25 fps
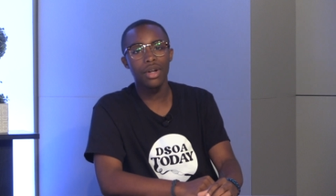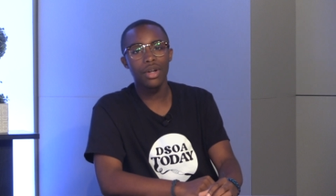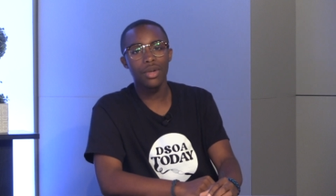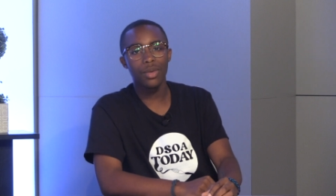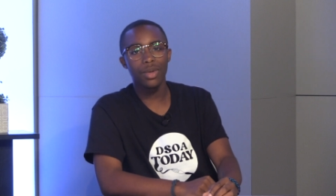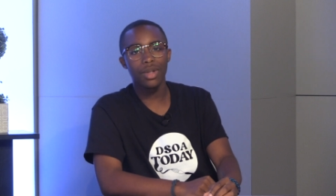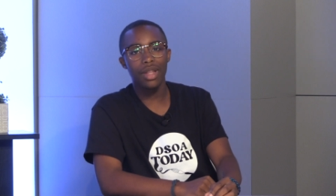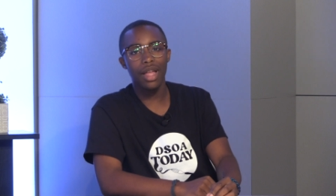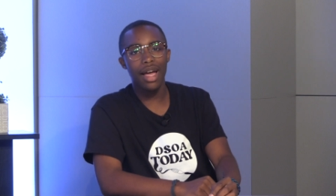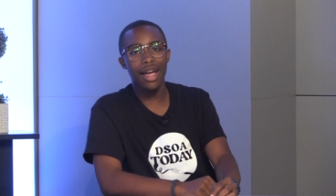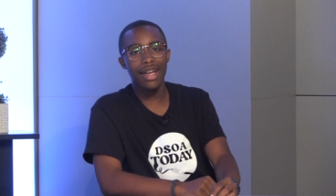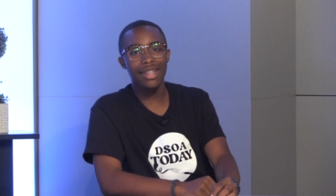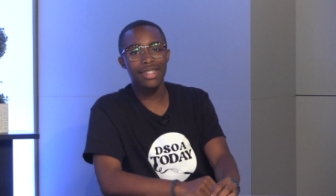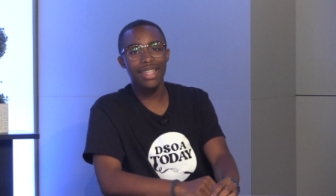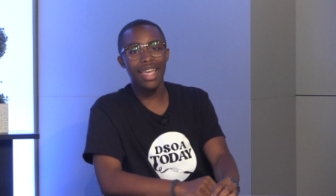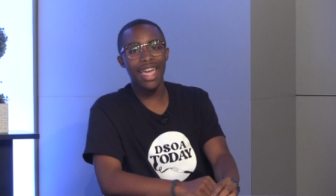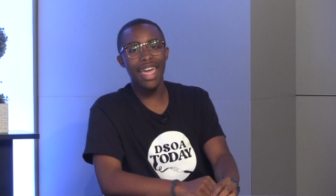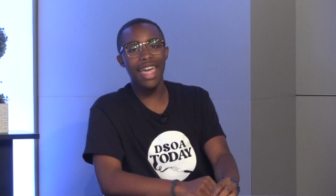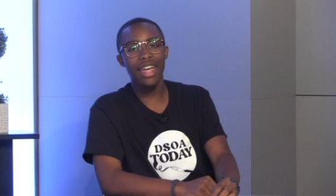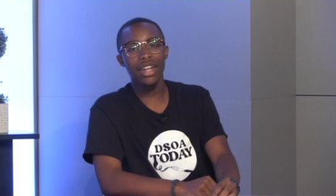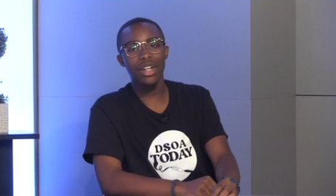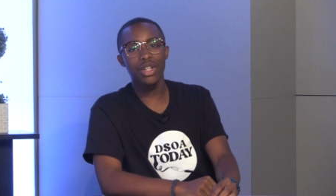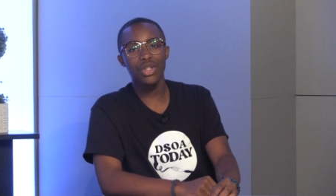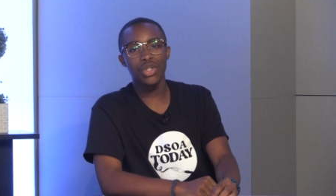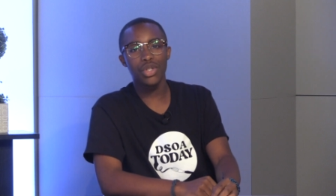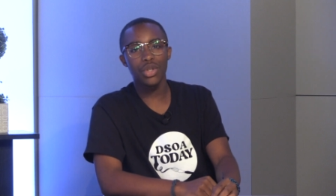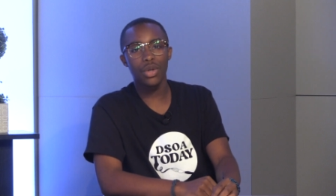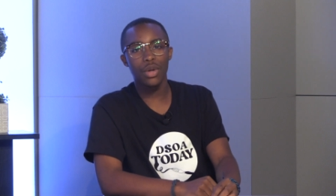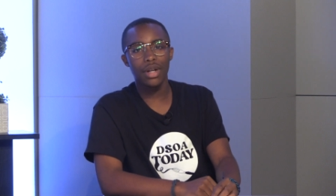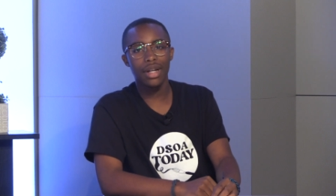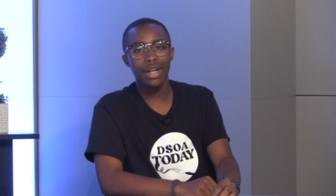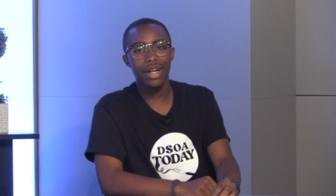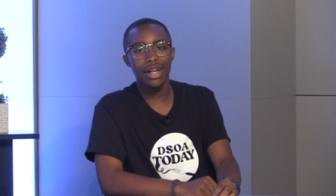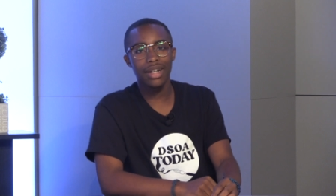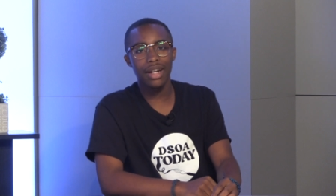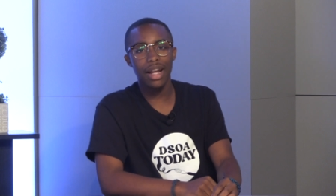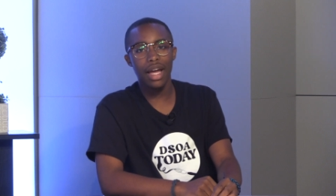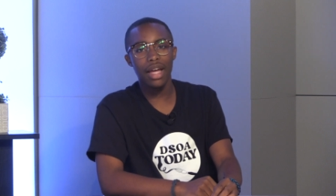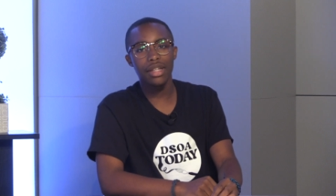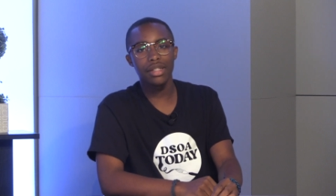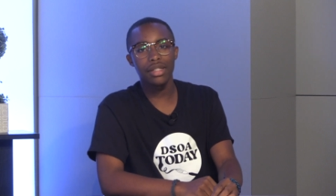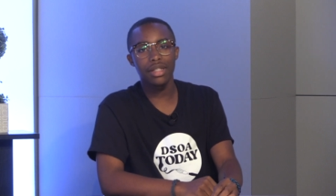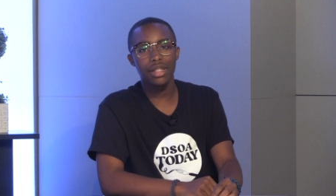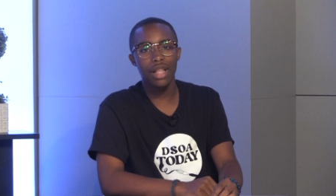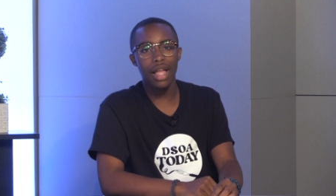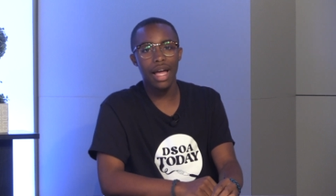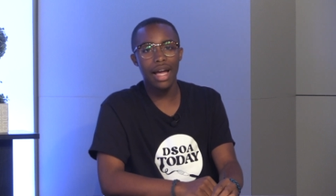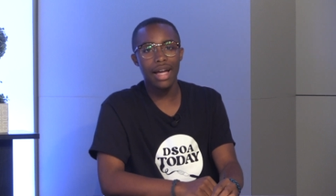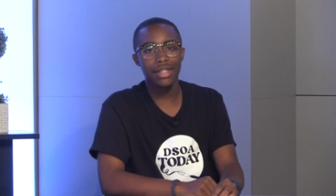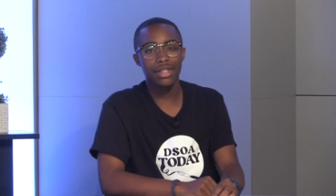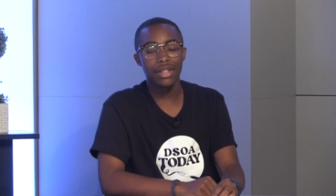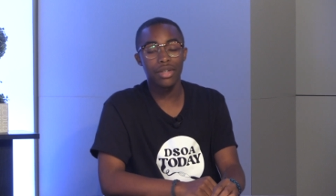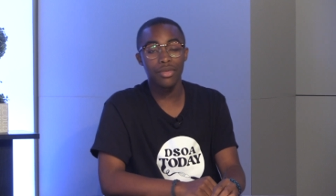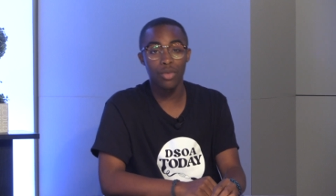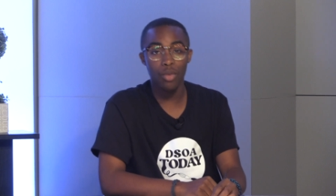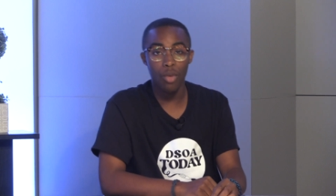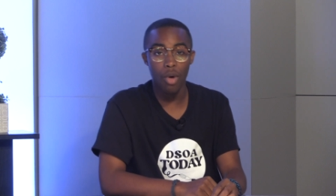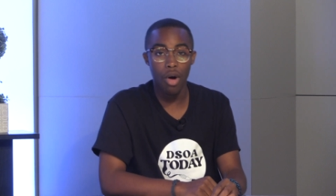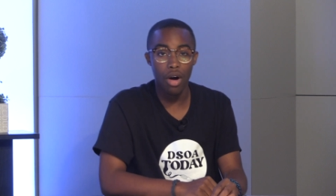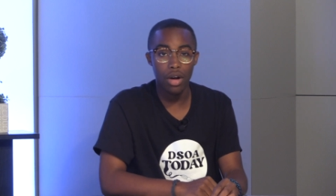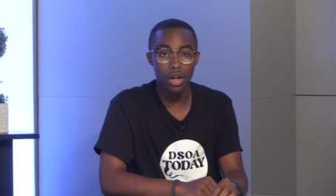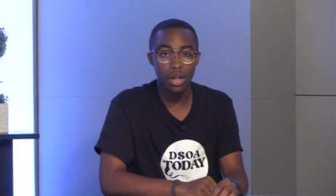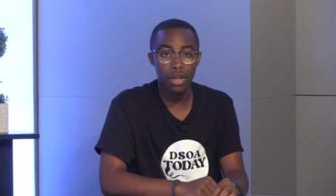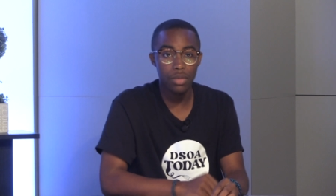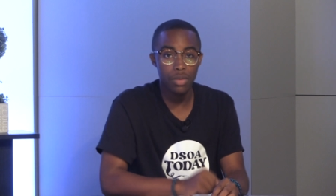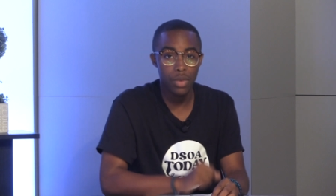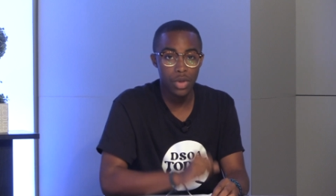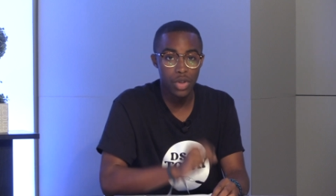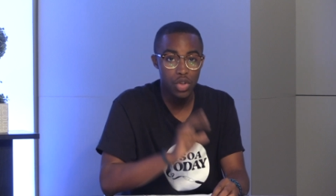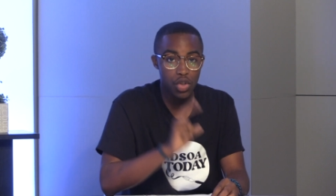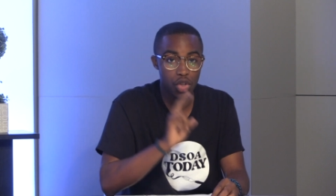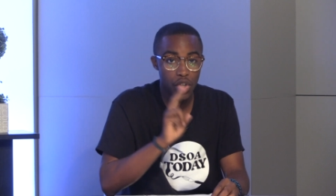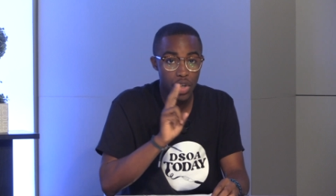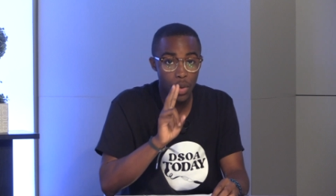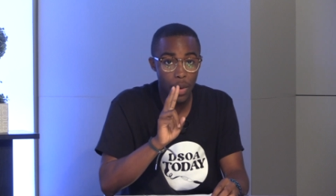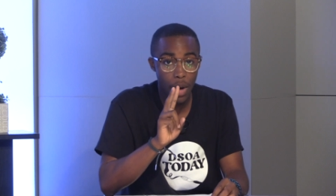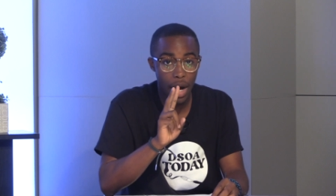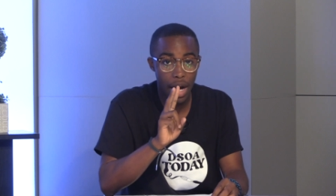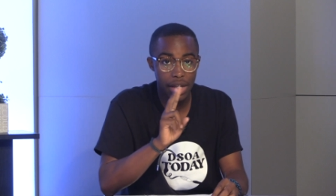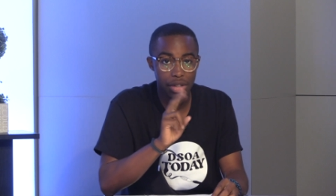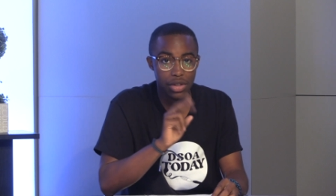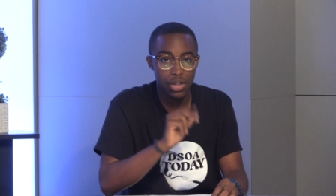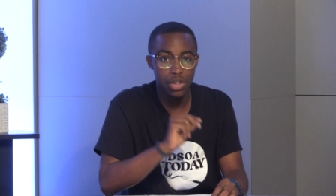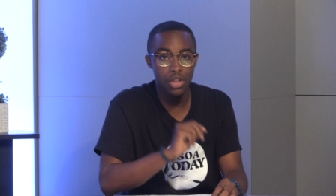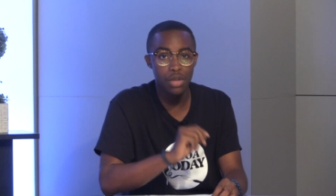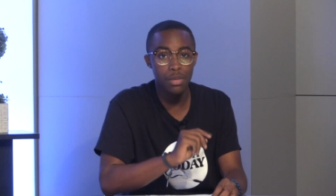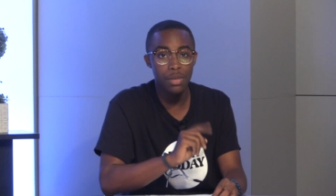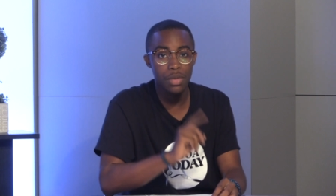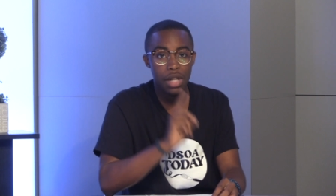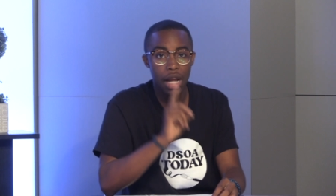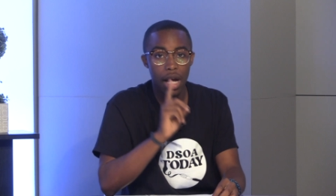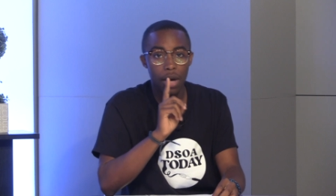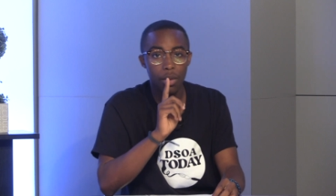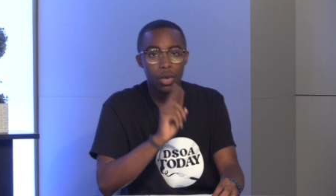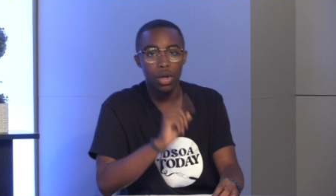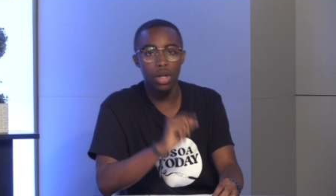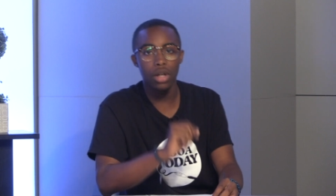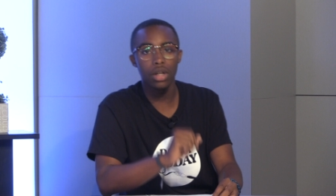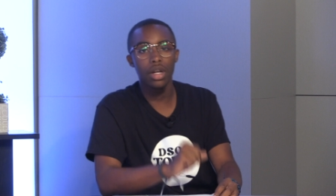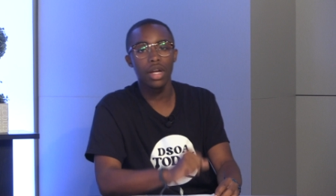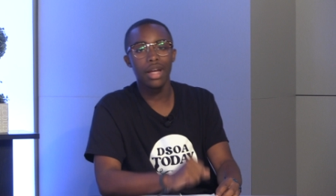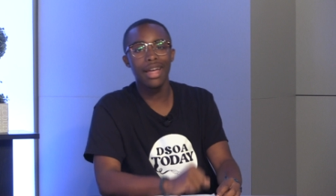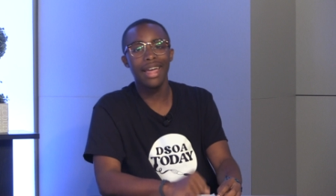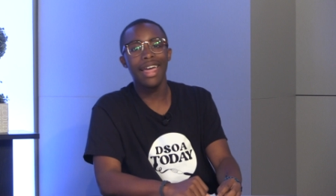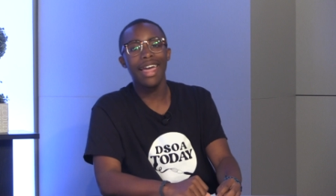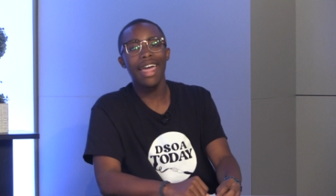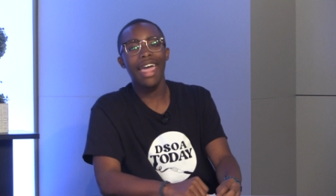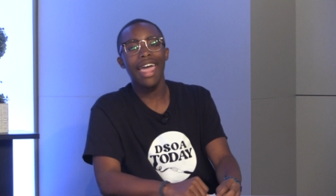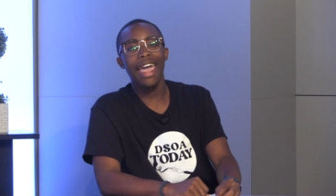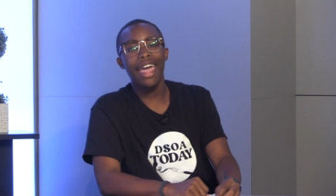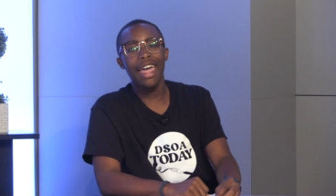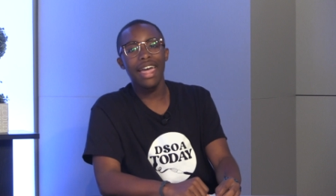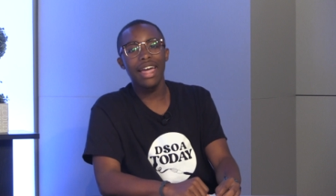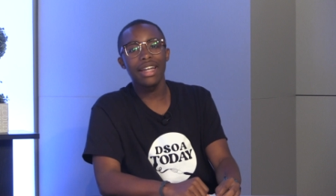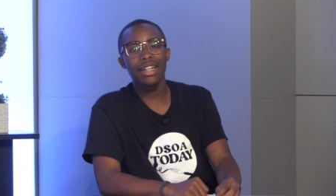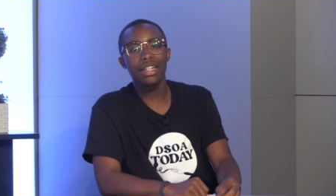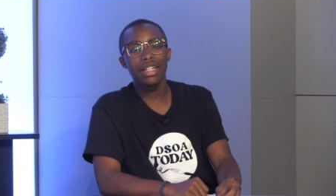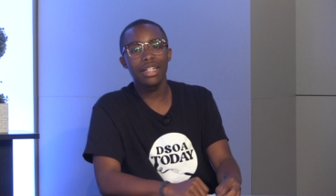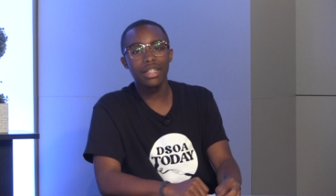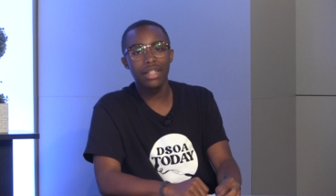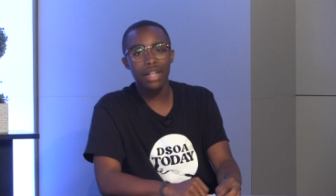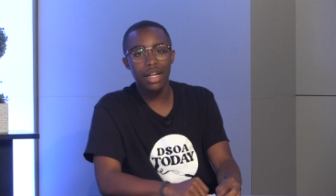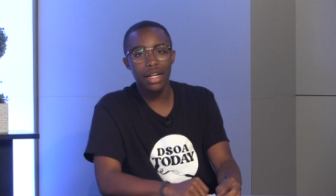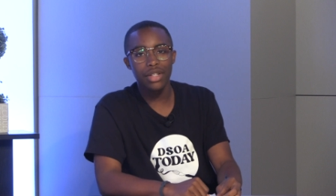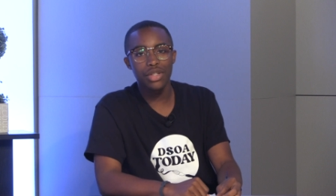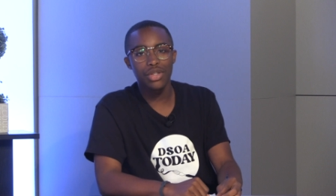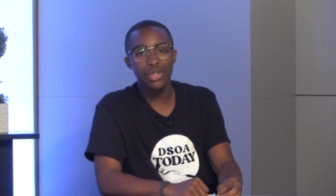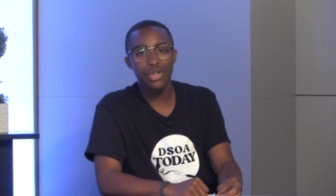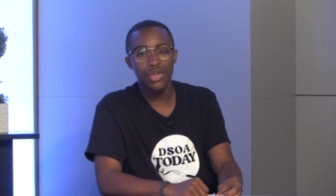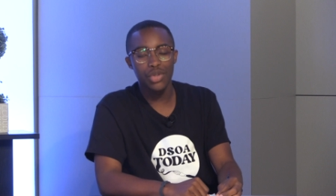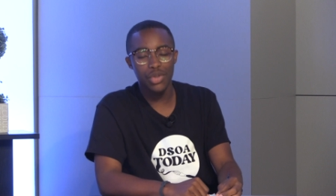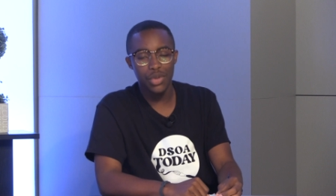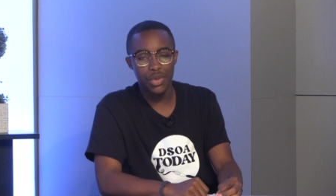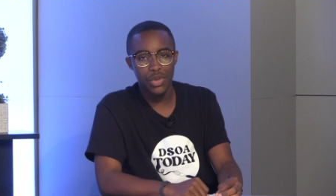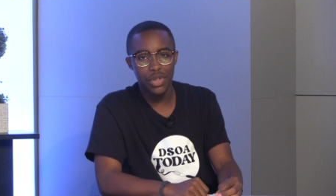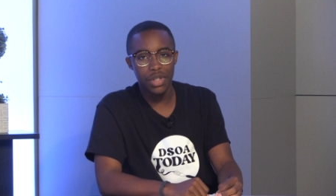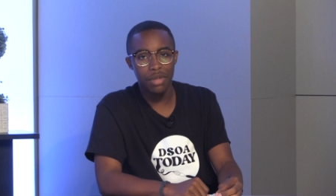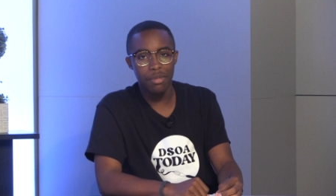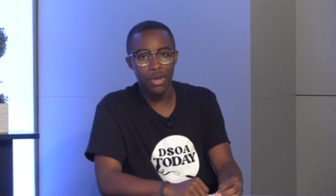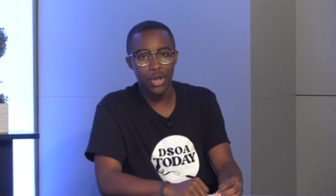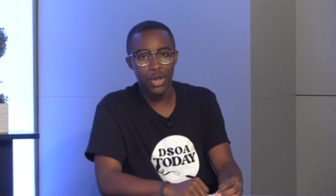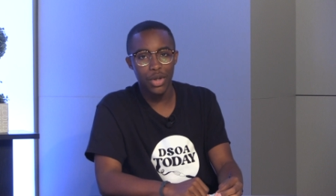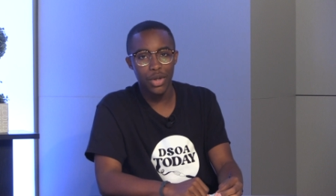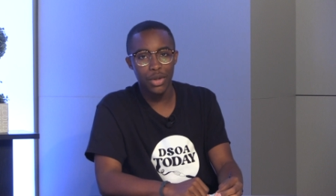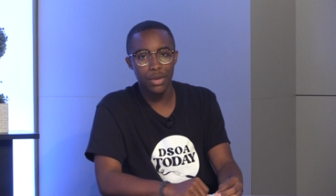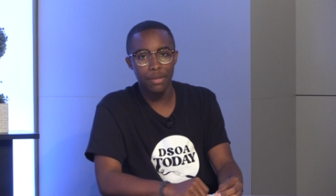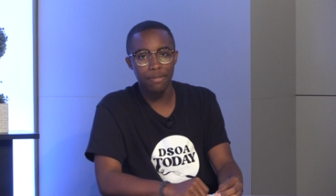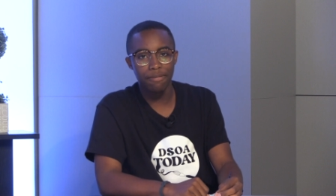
relax, and enjoy a nice glass of water with two ice cubes, not one, and a nice juicy burger.